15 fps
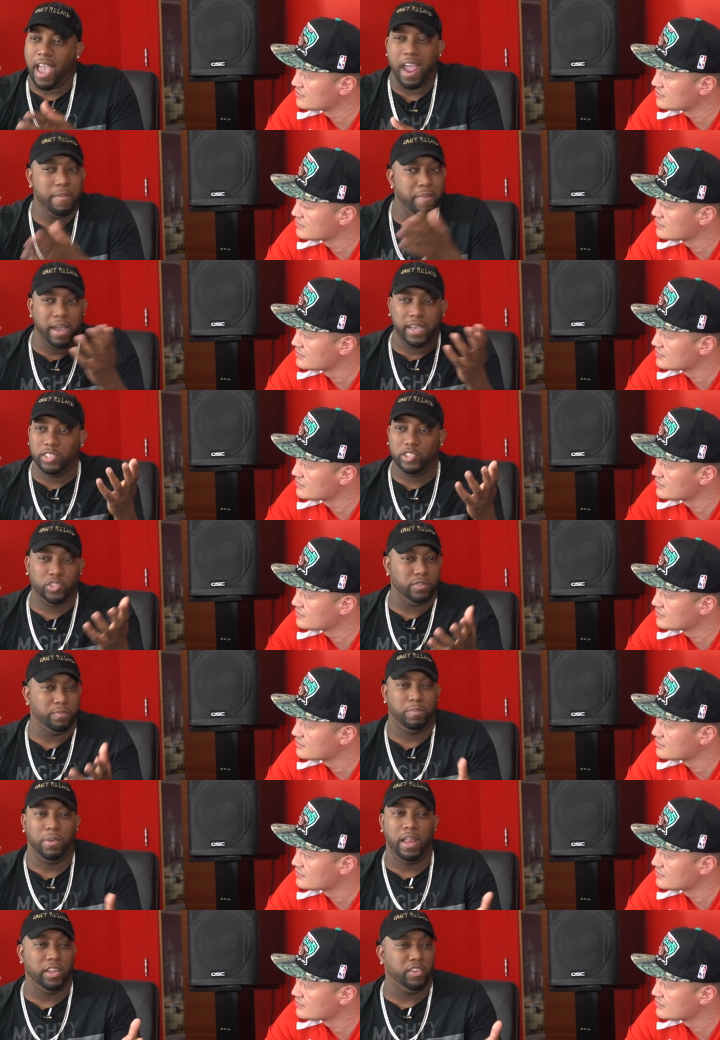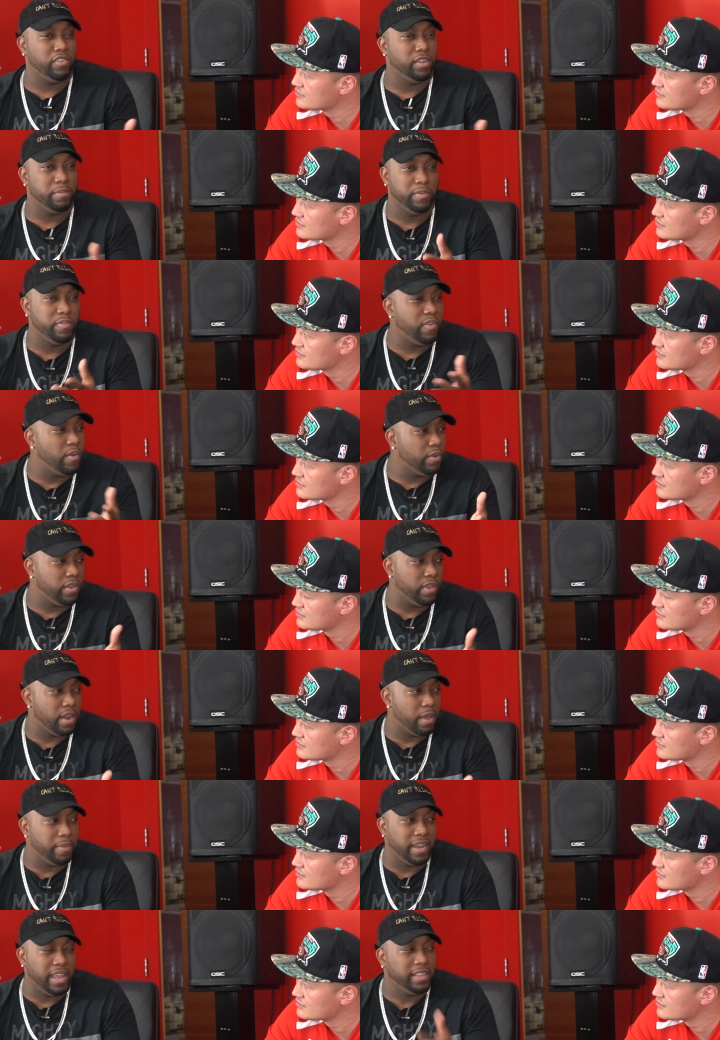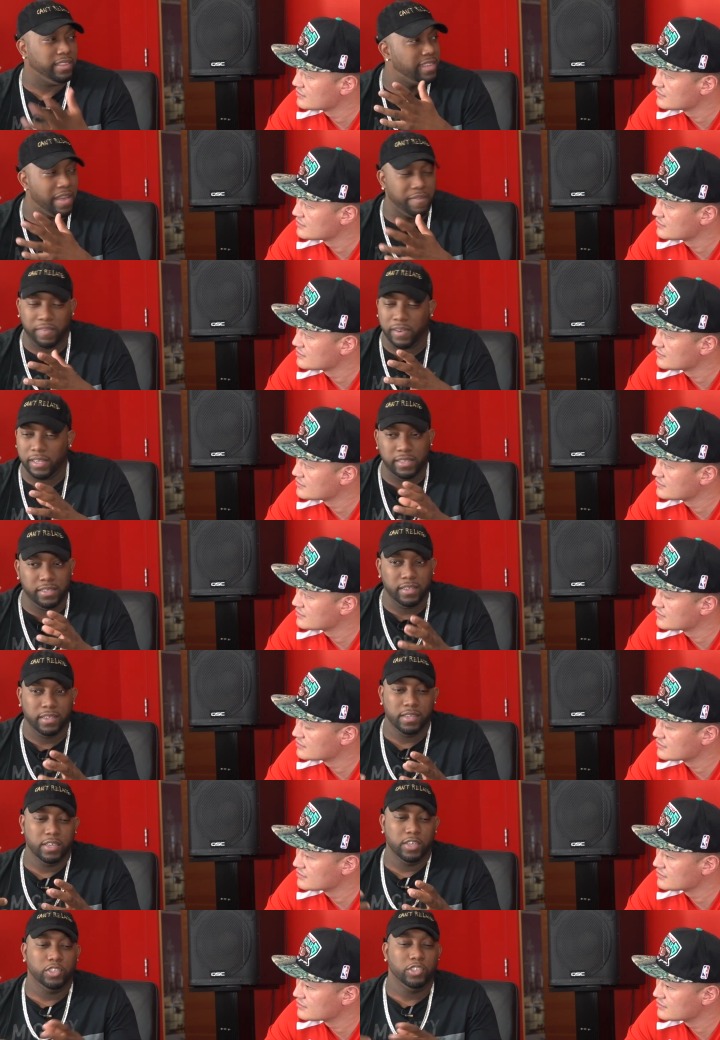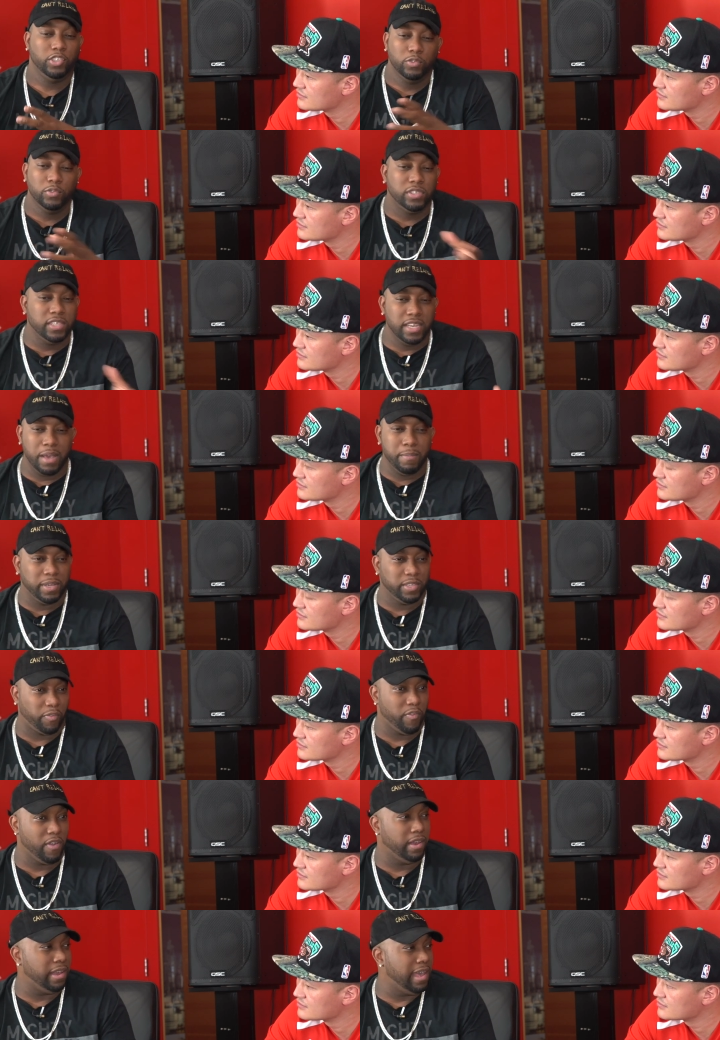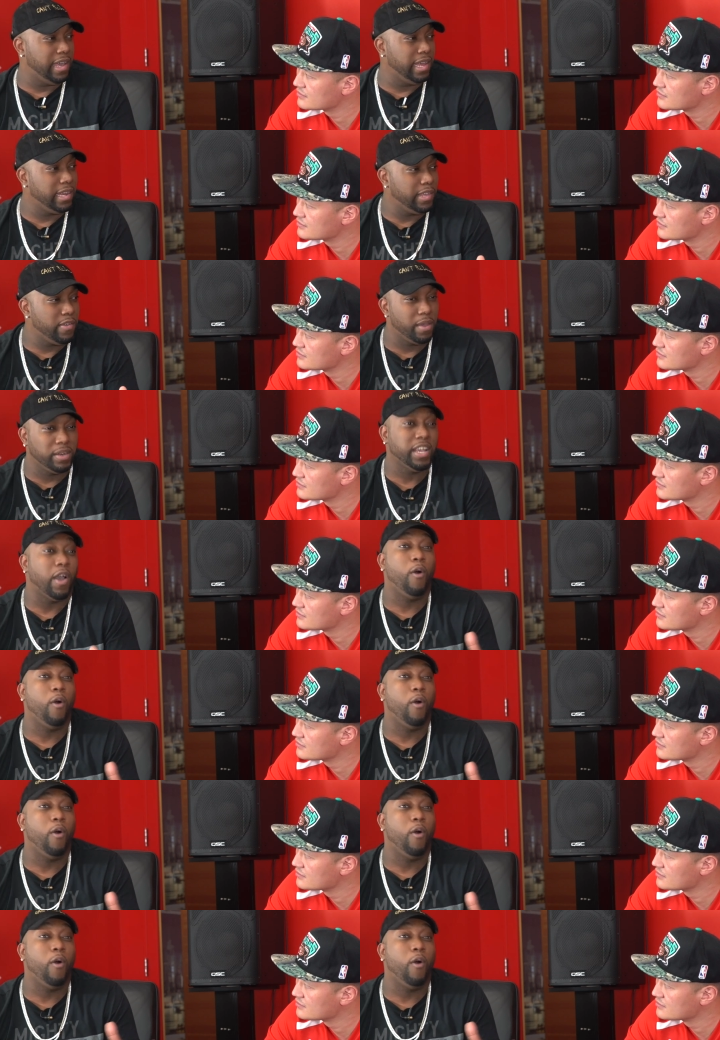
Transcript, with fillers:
Speaker 1: everybody's blood and crip and folk. You know what I mean? They definitely using them as frontline. You got